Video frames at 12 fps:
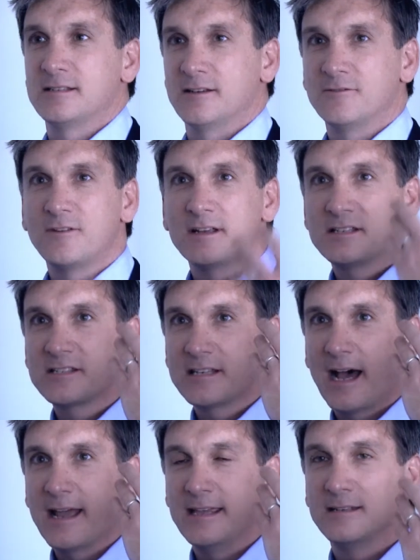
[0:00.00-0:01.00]
of
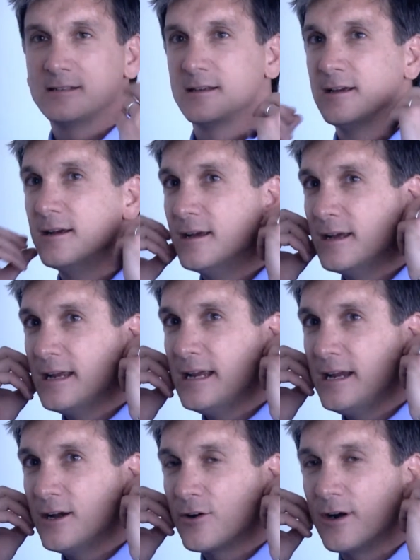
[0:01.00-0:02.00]
sight,
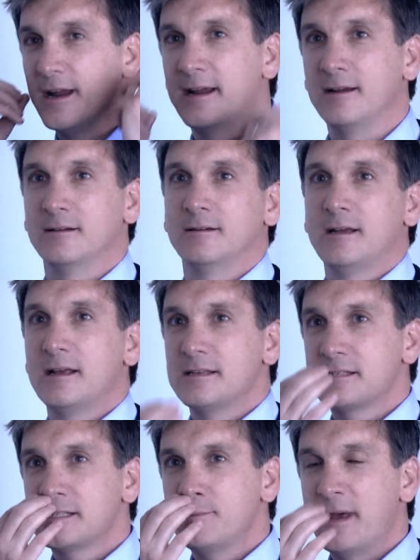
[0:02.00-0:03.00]
hearing,
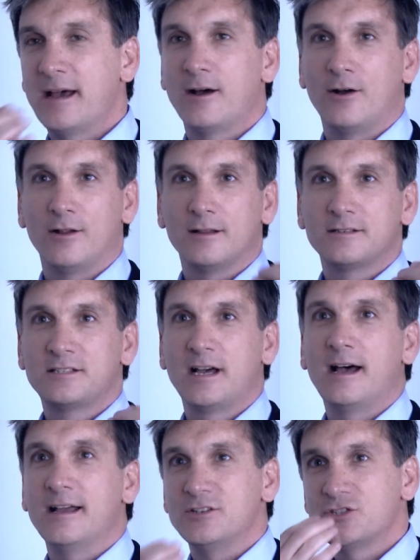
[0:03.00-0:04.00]
smell,
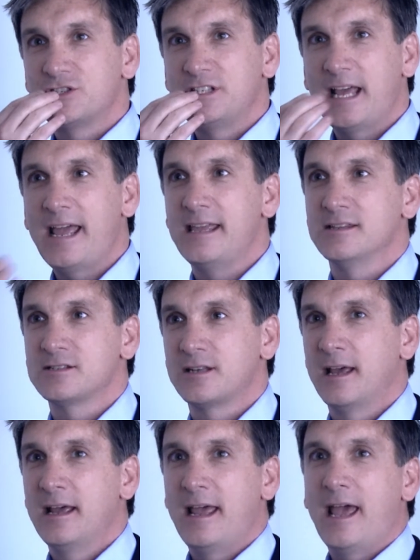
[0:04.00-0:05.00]
touch, taste,
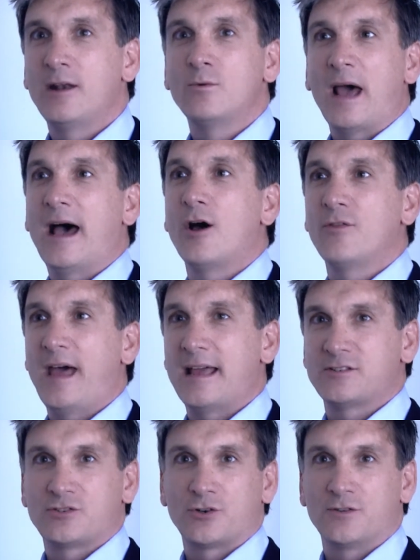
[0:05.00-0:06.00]
and how
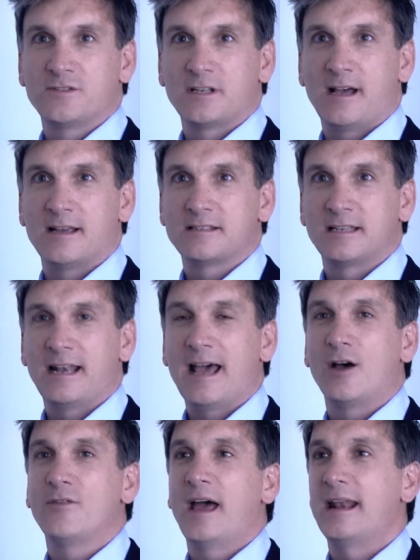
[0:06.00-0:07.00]
that serves us and
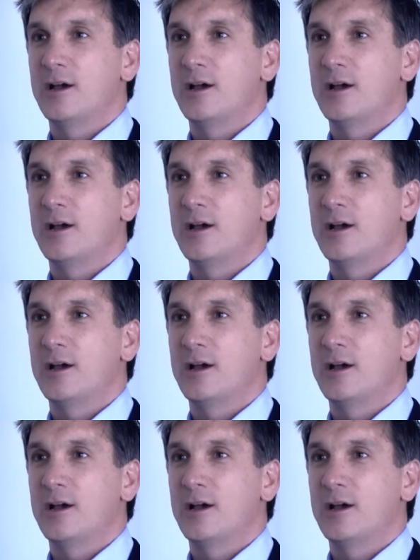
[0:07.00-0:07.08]
how that